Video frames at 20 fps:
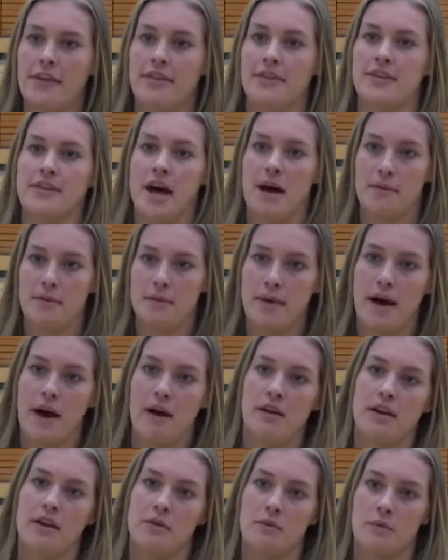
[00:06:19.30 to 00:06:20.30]
at the top of the
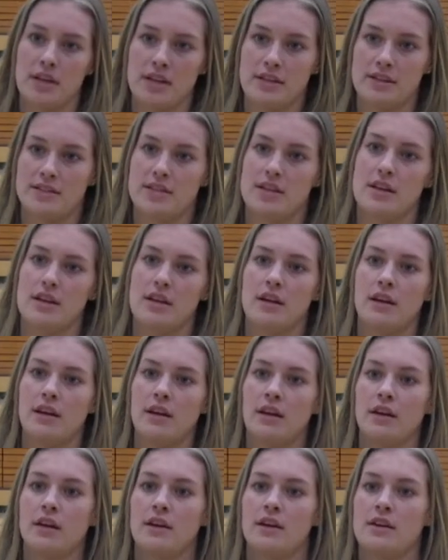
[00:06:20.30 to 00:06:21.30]
mountain and we can see
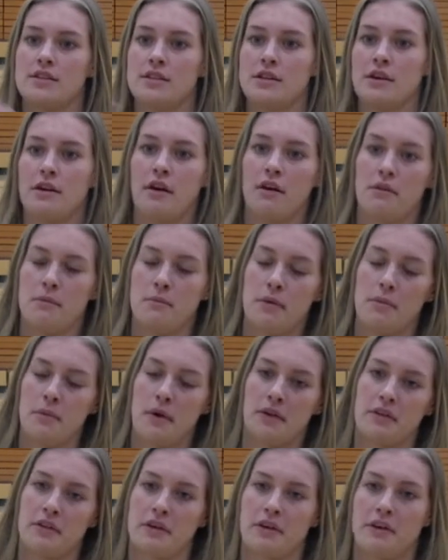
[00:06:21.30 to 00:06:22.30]
see her
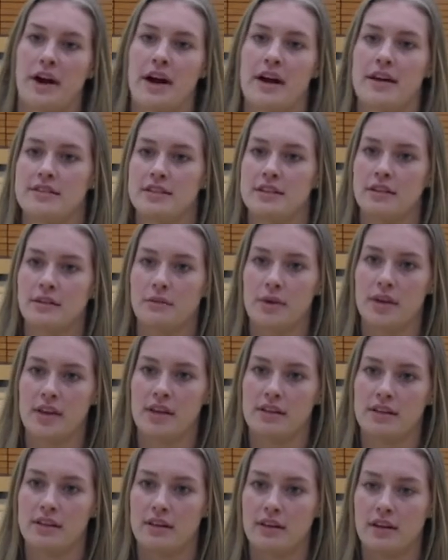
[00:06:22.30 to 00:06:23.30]
among the horizon. We
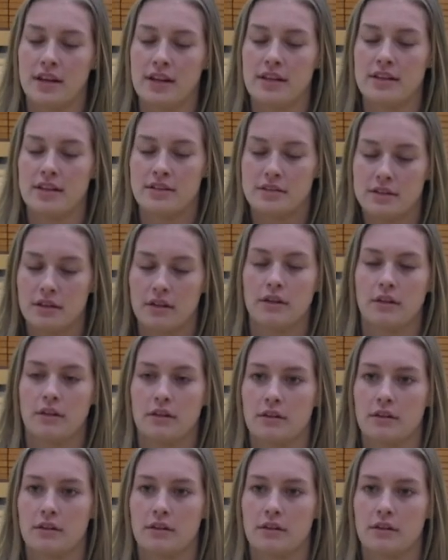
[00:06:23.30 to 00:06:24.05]
can. It, it's a